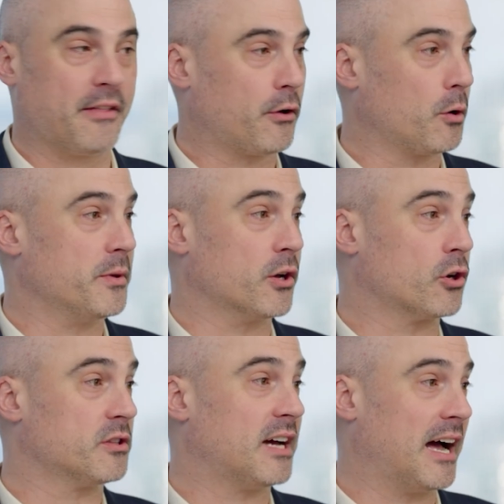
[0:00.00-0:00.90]
thought it would be a
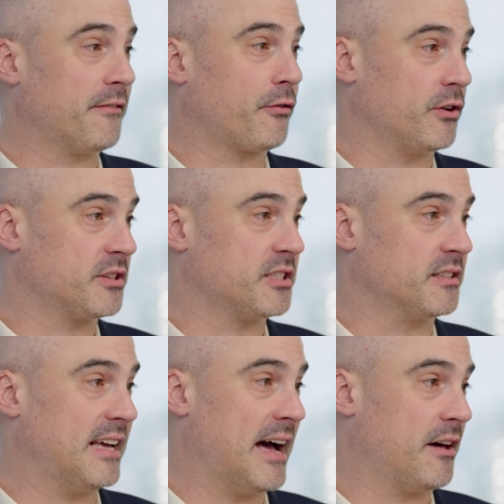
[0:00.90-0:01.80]
good time for you to sit
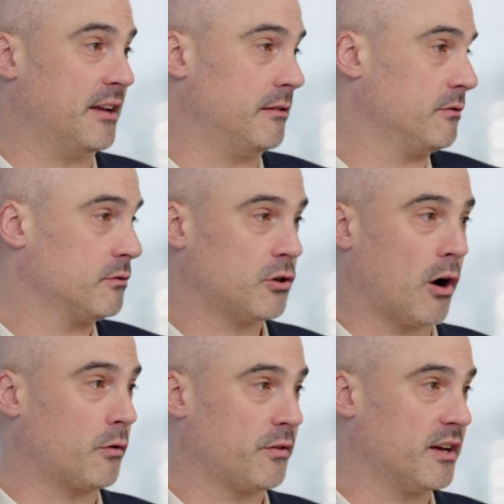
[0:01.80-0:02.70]
down and
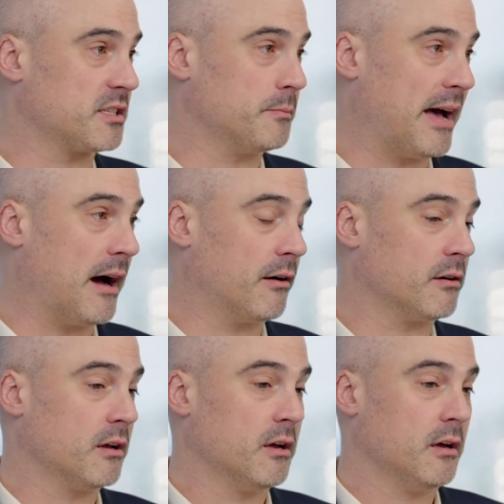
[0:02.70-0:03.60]
talk with us about